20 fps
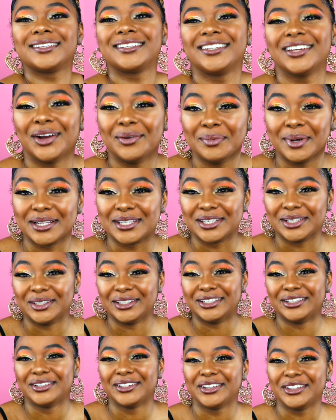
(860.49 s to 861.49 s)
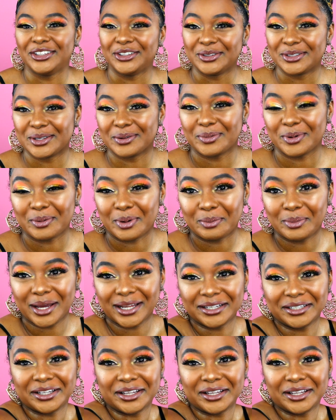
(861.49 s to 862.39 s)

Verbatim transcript: Y'all, I'm about to use up all my Body